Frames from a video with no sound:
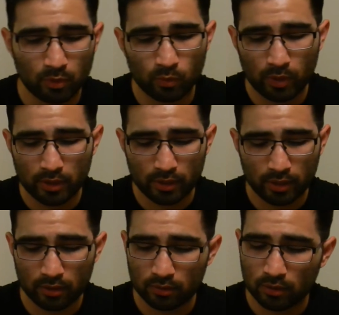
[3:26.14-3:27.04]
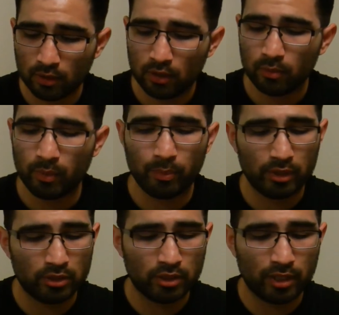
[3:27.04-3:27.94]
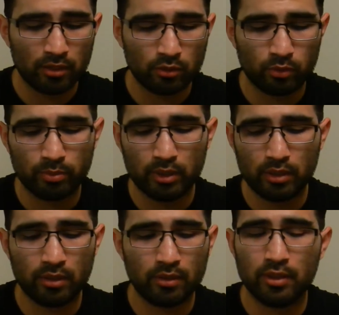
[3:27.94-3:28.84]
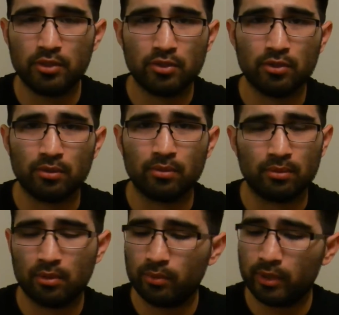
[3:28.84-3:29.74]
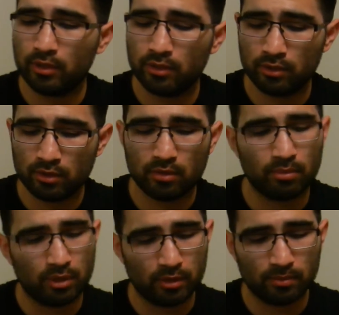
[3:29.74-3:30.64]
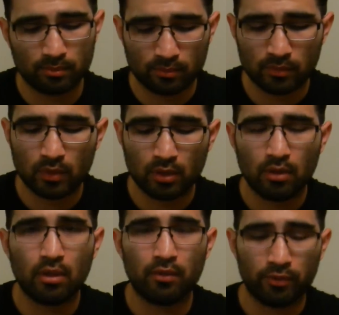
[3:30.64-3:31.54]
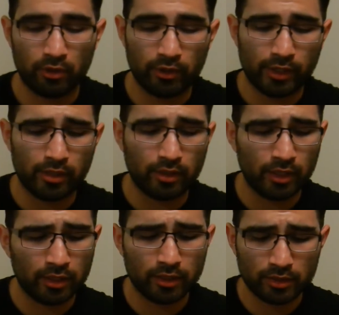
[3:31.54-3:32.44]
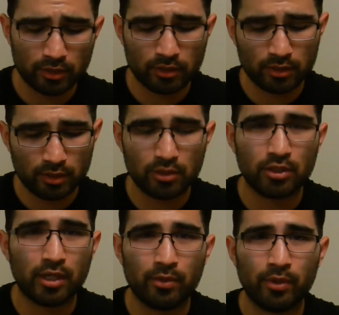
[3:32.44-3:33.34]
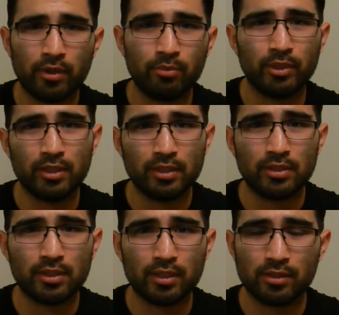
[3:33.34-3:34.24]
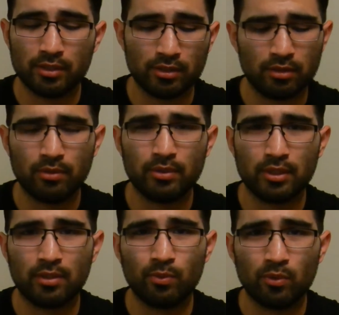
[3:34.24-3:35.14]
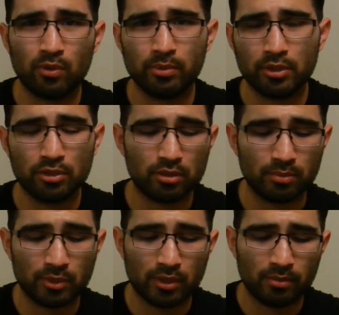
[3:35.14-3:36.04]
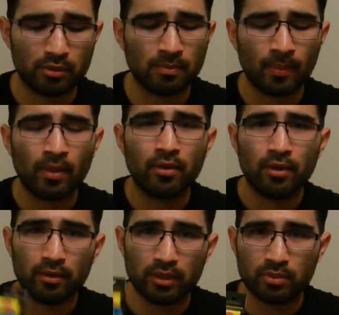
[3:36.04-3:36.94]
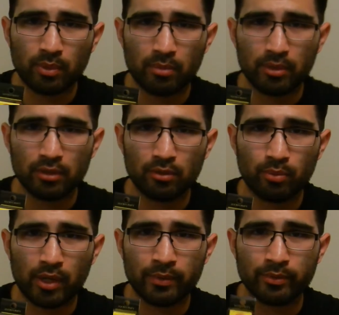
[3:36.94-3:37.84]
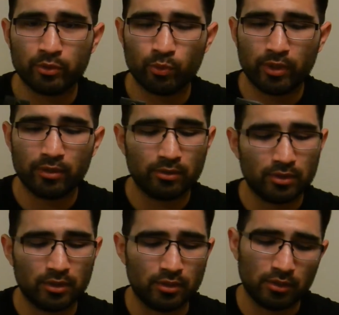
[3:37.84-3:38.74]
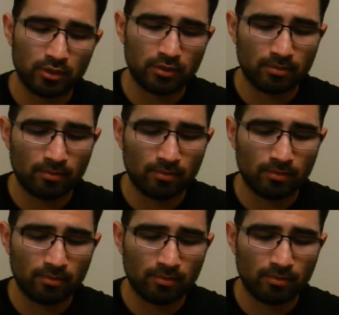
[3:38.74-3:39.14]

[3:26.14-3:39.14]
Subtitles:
Right now, my biggest challenge would be these two. Don't really use it, but I'll figure it out. And it is, since it is January, but it is Texas, it's always kind of warmish sometimes. This might be a little problem as well, since